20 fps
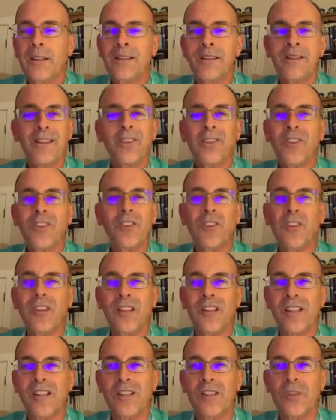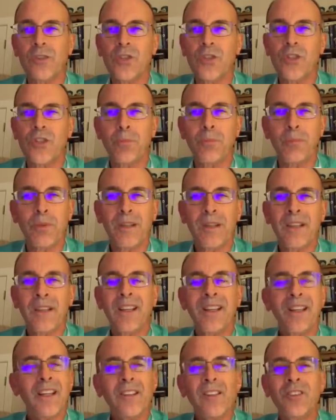This isn't leadership.
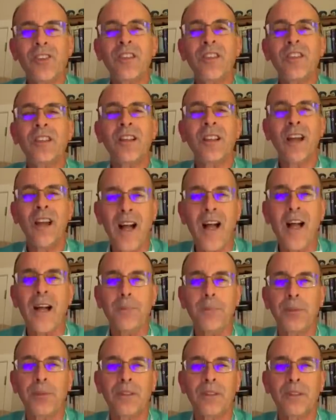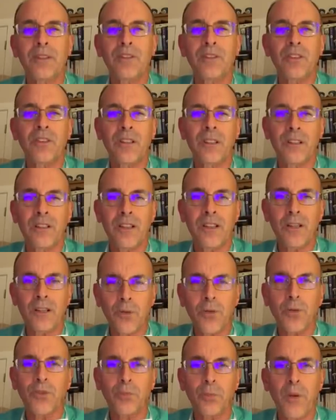It's incompetence and
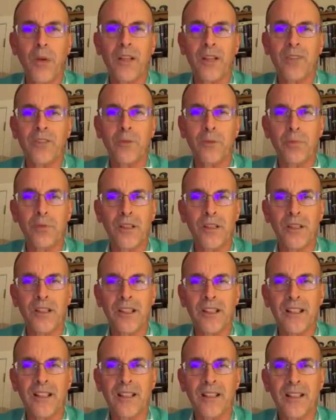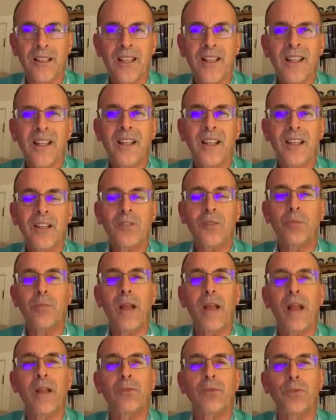irresponsibility. It's
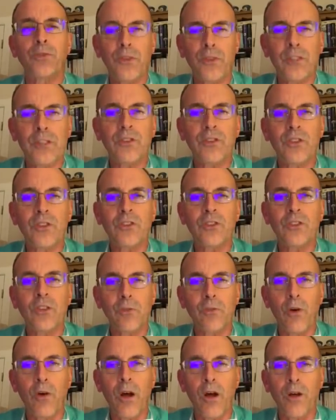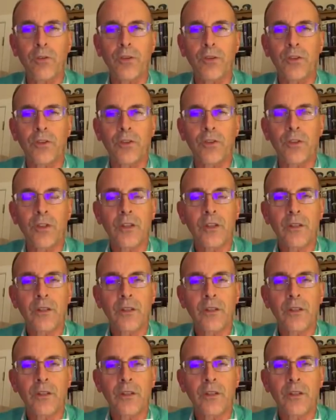malfeasance of office.